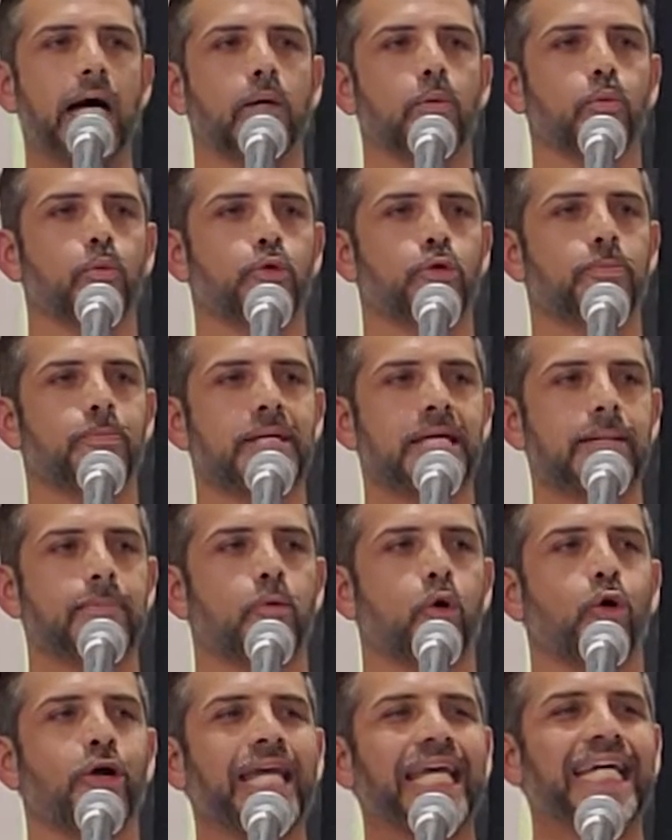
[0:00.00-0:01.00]
I would be
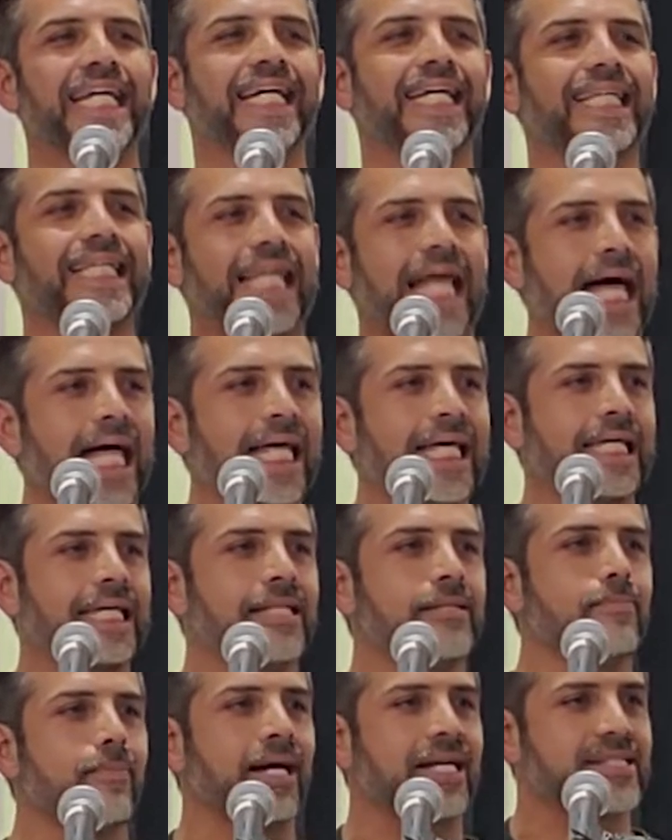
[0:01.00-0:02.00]
more
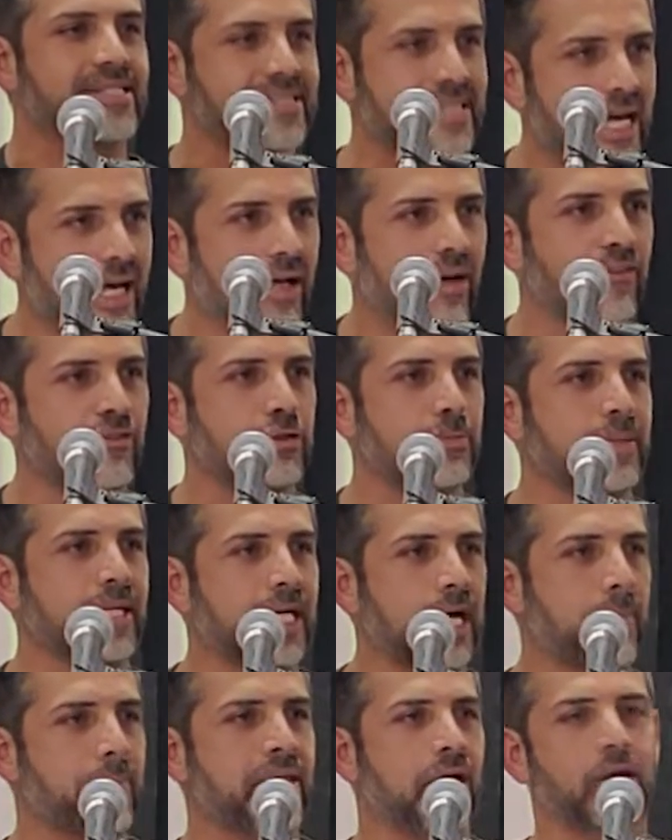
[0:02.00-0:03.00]
inclined myself to
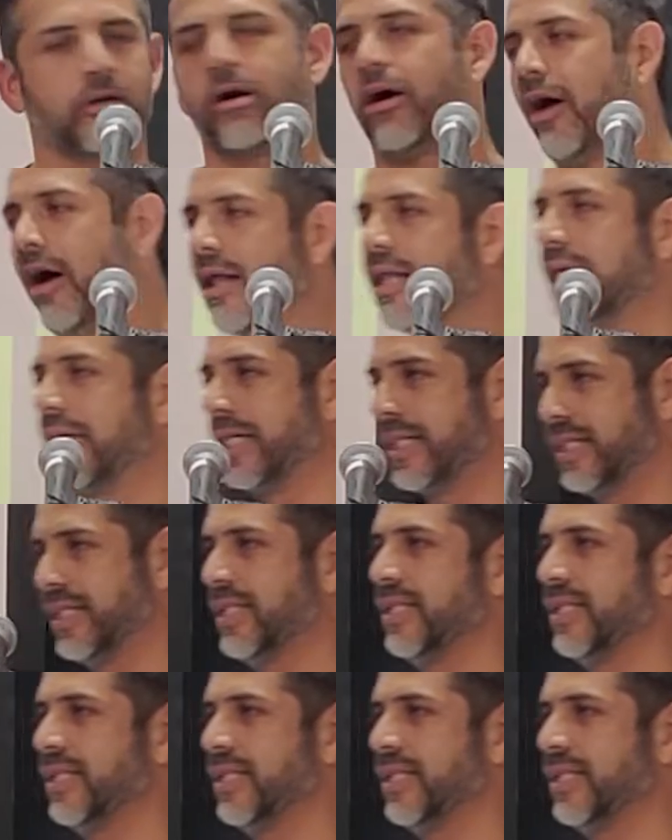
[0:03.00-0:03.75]
become an alcoholic.